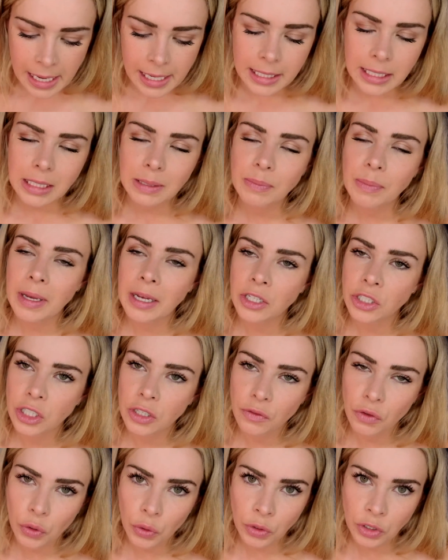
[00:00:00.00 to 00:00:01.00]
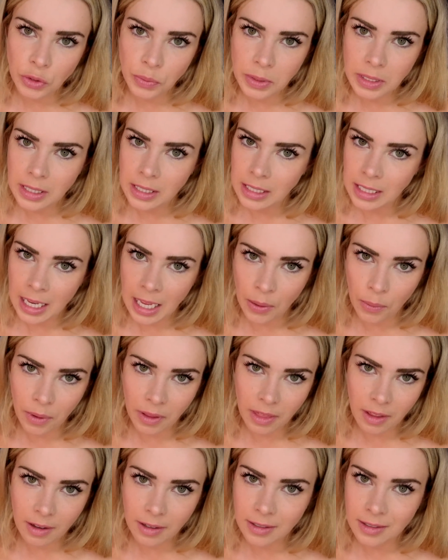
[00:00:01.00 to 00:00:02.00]
especially if you're going to be staying
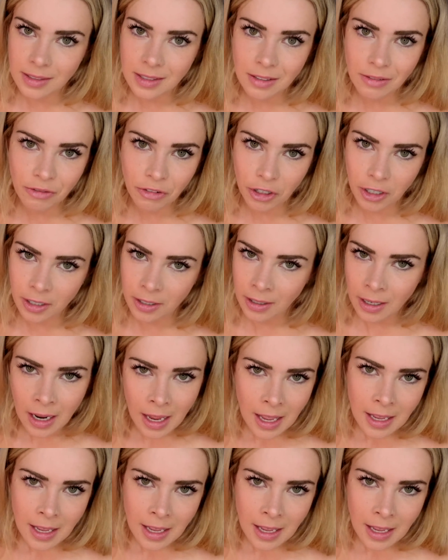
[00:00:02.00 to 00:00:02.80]
with us for